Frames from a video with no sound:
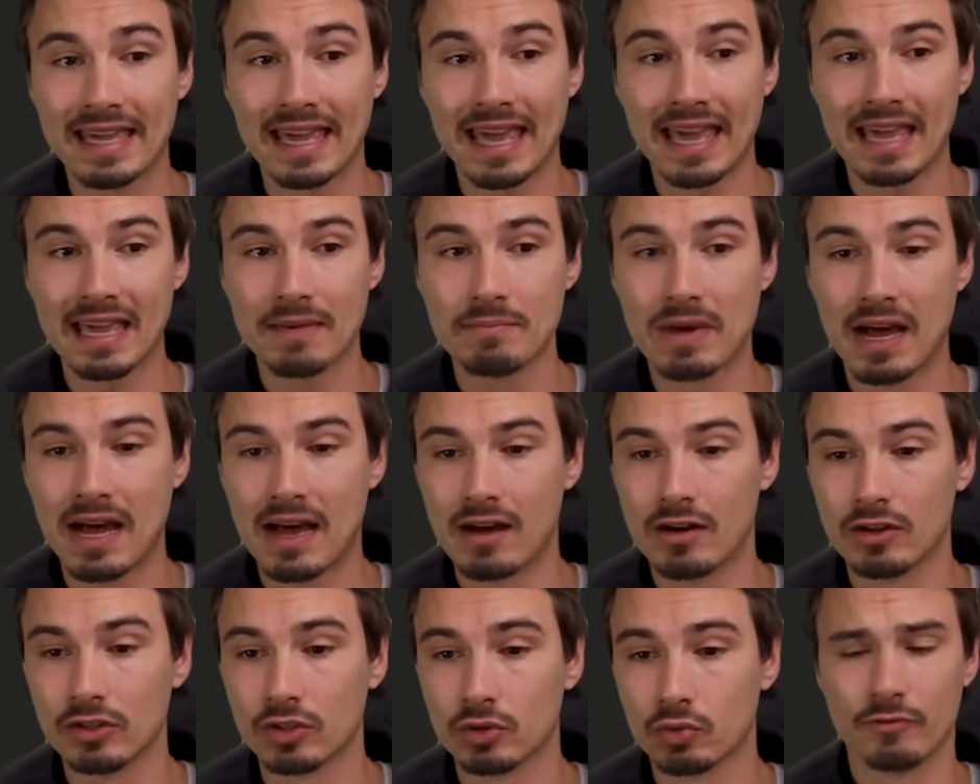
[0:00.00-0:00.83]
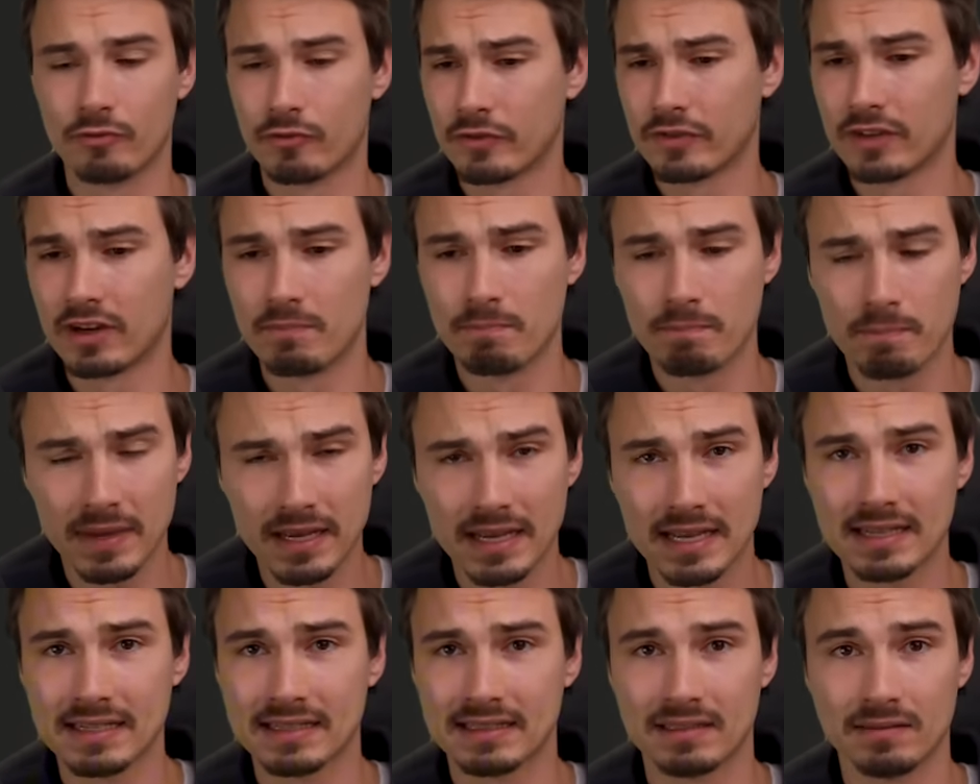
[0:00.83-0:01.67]
came out with their
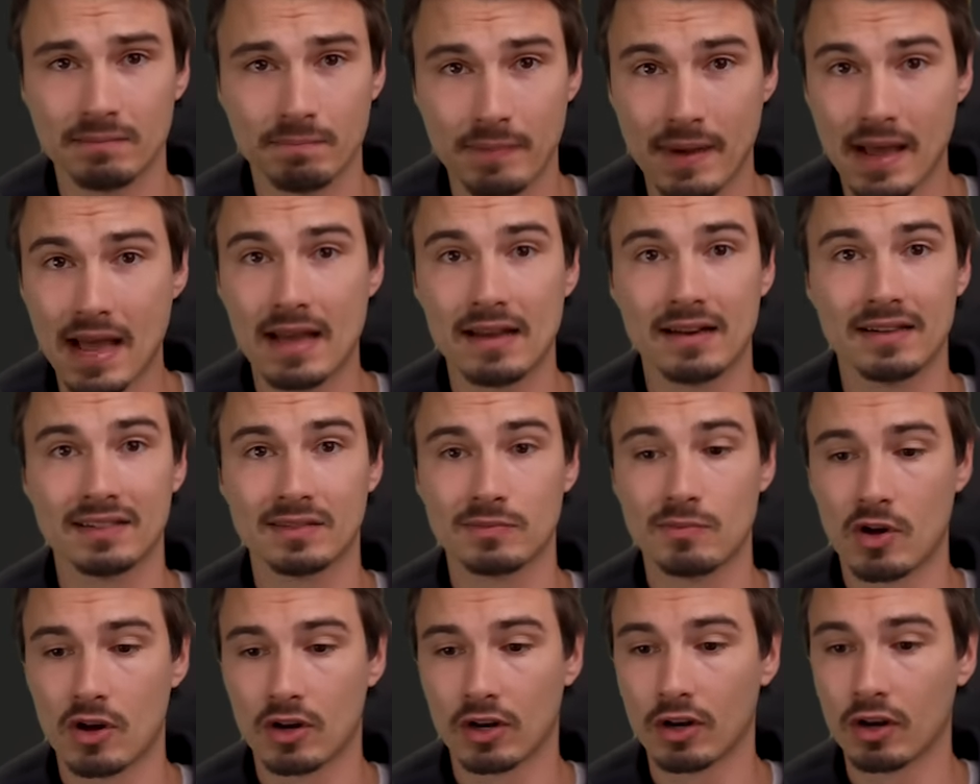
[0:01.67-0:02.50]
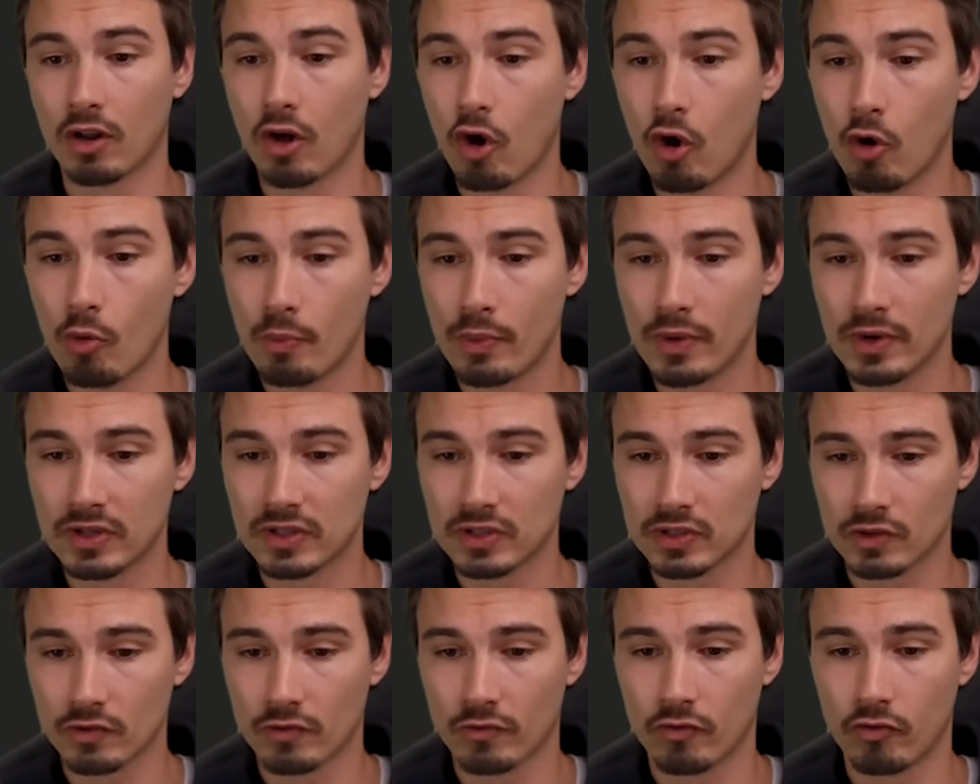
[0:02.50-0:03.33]
biggest and baddest model,
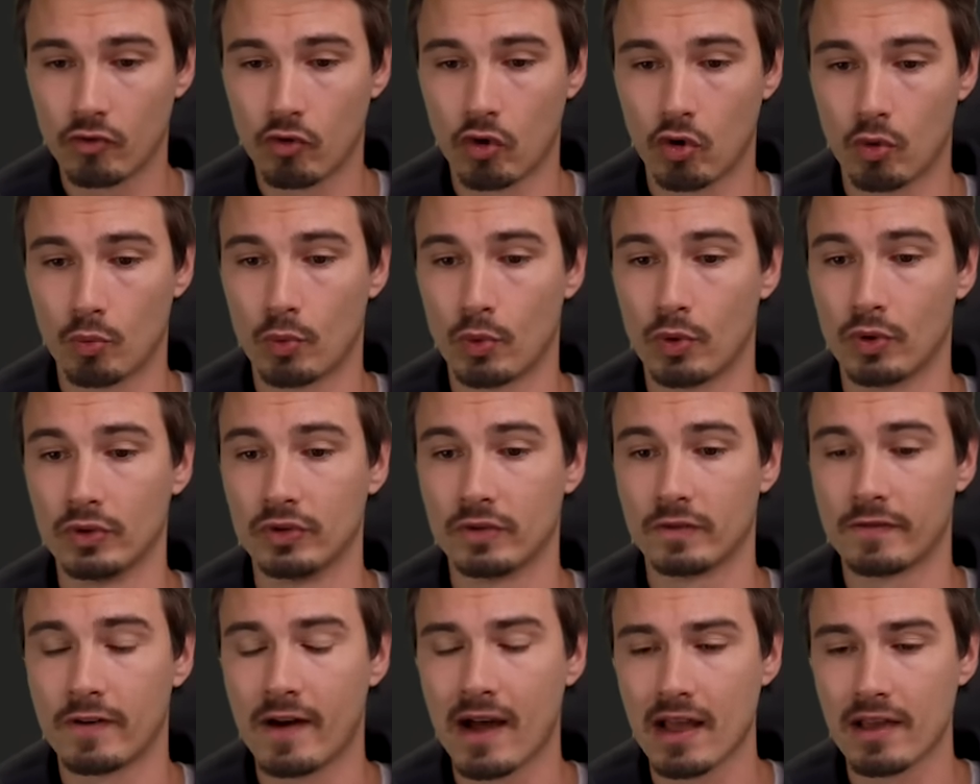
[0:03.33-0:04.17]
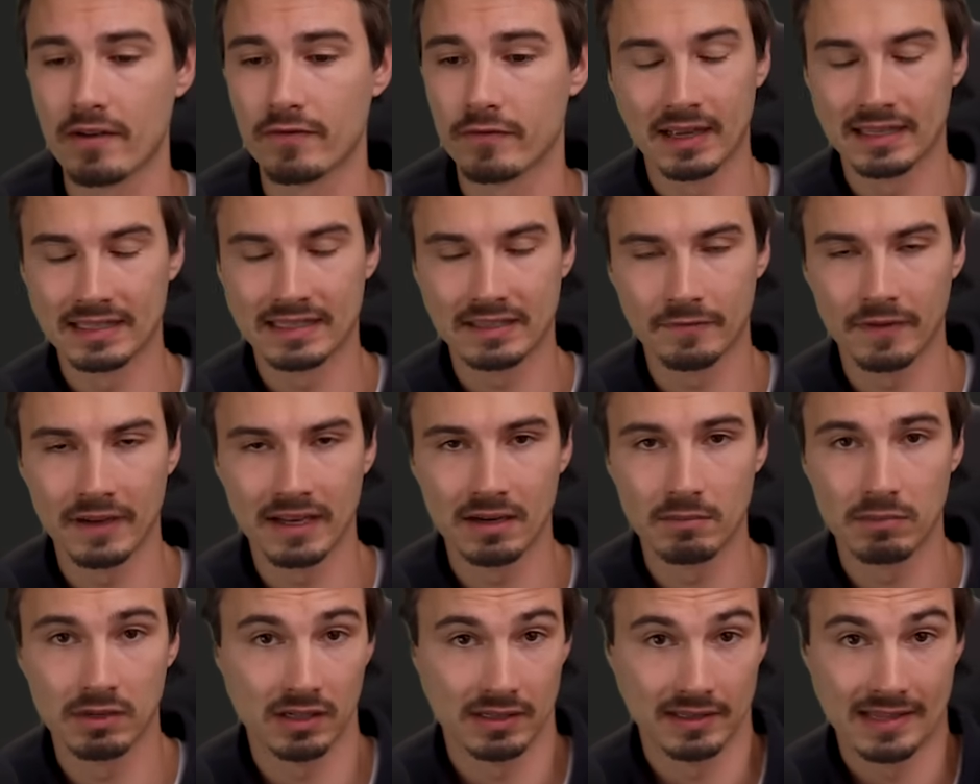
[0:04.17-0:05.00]
Opus 4.5. It's
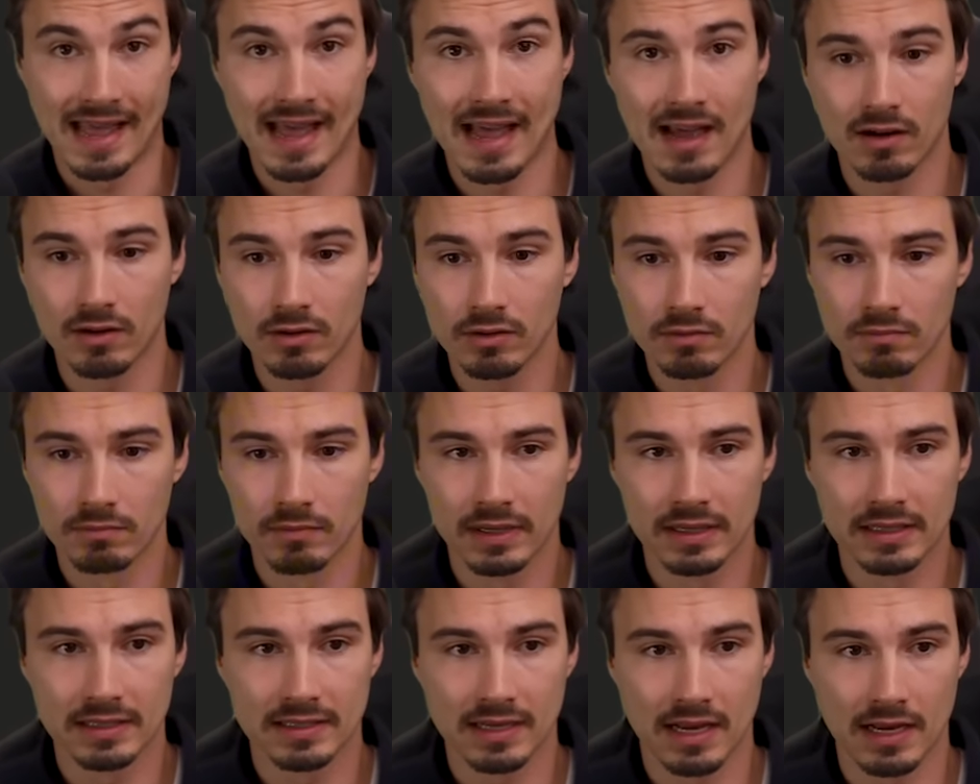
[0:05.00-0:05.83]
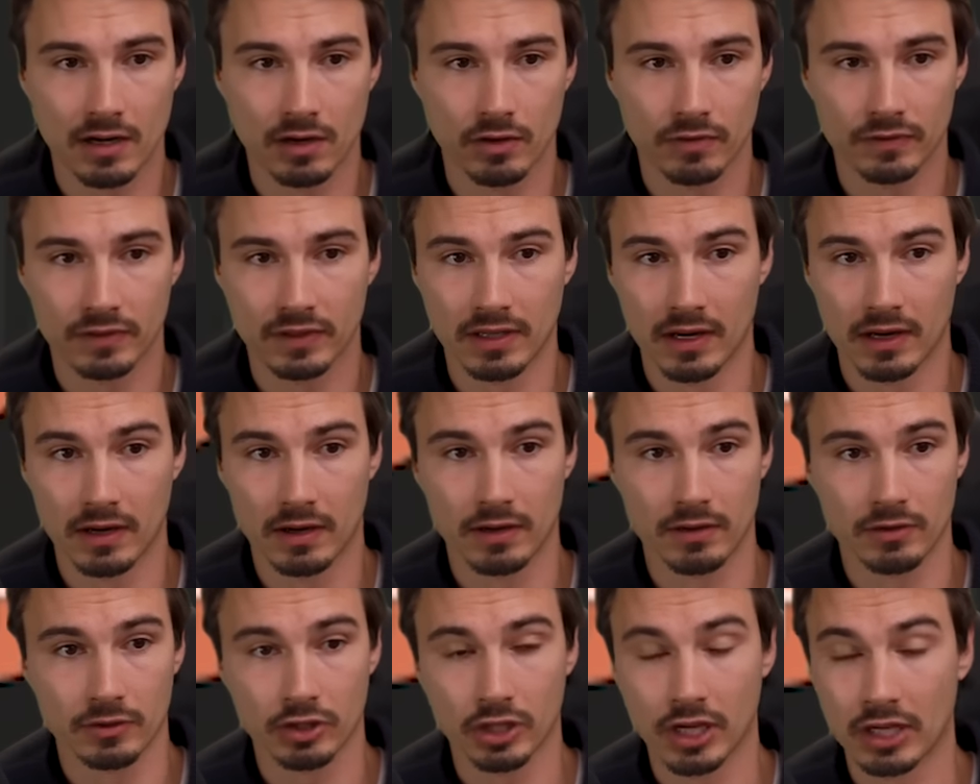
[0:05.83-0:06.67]
available now inside of
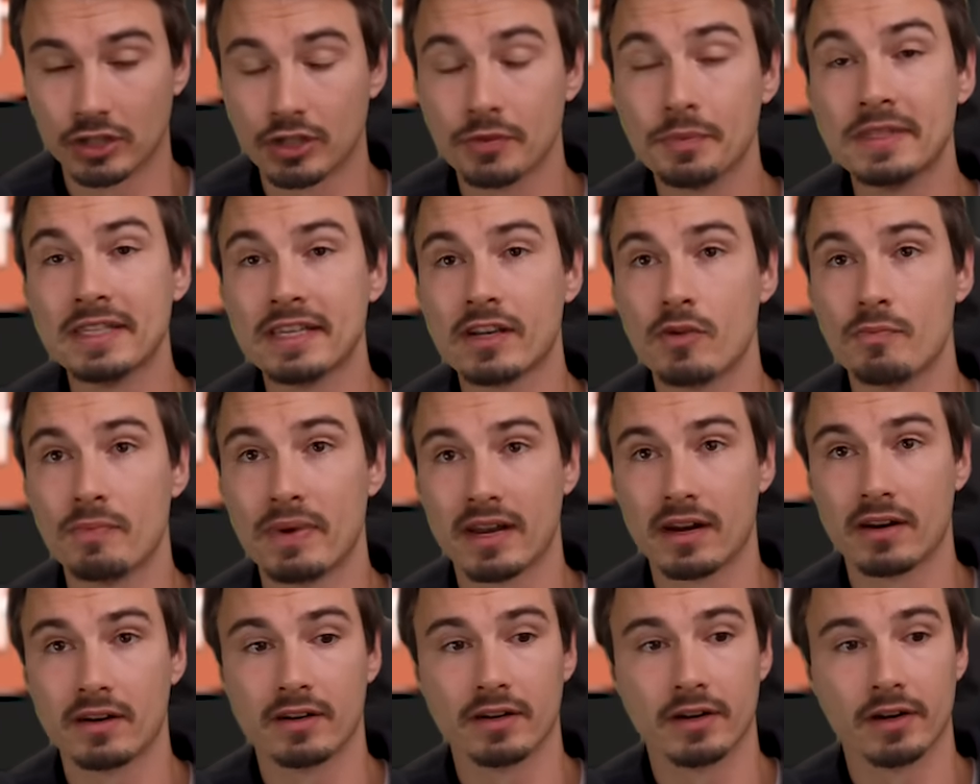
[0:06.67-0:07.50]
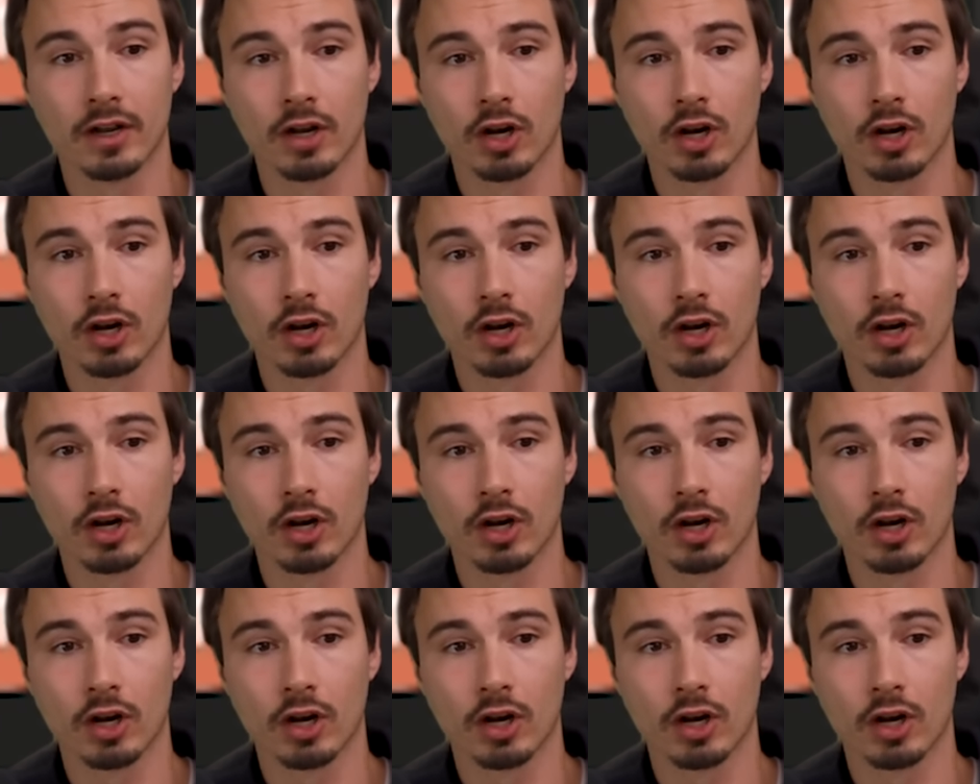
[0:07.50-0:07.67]
their ChatGPT competitor,